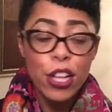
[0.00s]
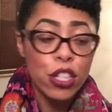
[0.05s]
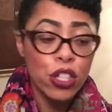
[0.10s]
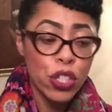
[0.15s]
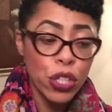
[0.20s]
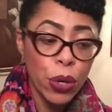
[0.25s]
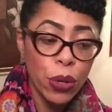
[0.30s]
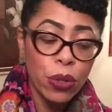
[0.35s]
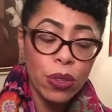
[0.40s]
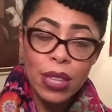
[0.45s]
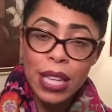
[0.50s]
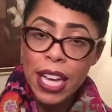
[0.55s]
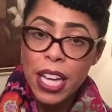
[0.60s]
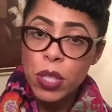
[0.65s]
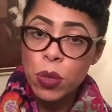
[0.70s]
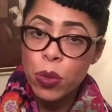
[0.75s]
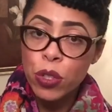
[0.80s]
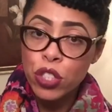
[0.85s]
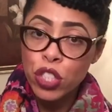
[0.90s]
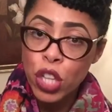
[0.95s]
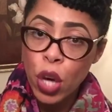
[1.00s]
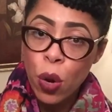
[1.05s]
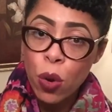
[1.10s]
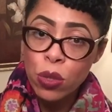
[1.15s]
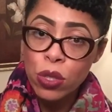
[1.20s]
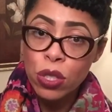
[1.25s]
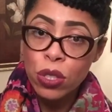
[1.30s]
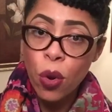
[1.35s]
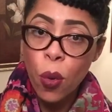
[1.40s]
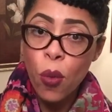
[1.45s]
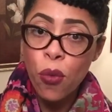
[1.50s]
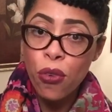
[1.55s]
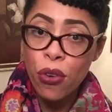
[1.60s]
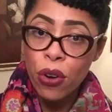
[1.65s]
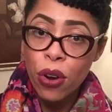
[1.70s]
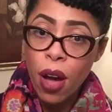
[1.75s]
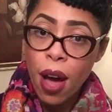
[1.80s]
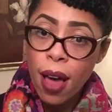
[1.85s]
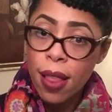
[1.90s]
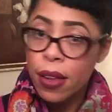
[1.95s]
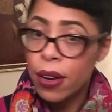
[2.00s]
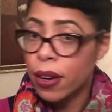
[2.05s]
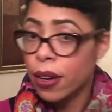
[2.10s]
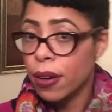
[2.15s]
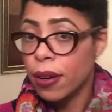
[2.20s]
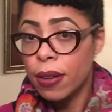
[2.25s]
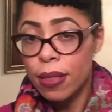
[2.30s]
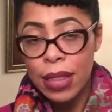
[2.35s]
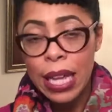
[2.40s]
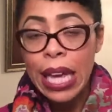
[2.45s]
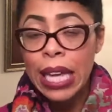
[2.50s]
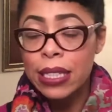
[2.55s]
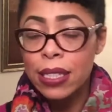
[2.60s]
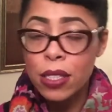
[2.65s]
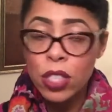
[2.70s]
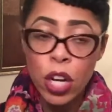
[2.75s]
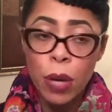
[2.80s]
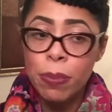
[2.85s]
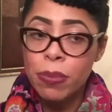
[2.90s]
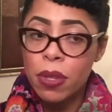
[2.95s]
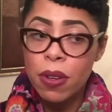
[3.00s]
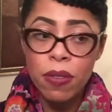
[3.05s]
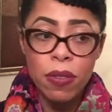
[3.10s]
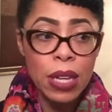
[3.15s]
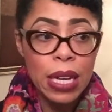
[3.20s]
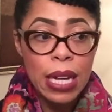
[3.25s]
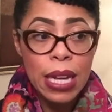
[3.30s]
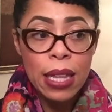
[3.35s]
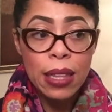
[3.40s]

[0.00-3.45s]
certain things were chosen over other things in terms of